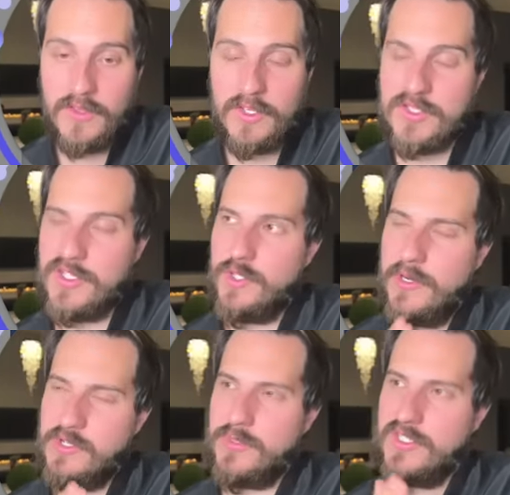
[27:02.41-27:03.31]
The
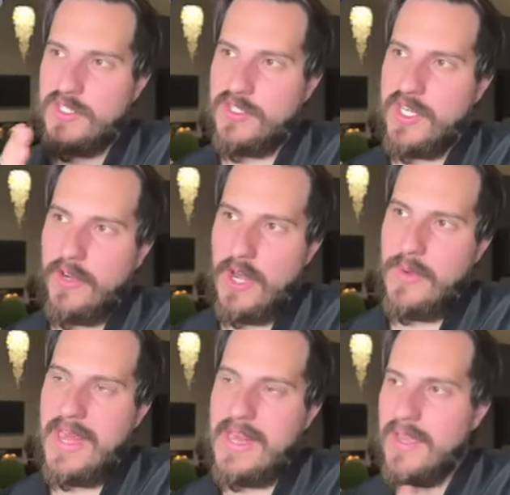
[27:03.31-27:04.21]
situation was deteriorating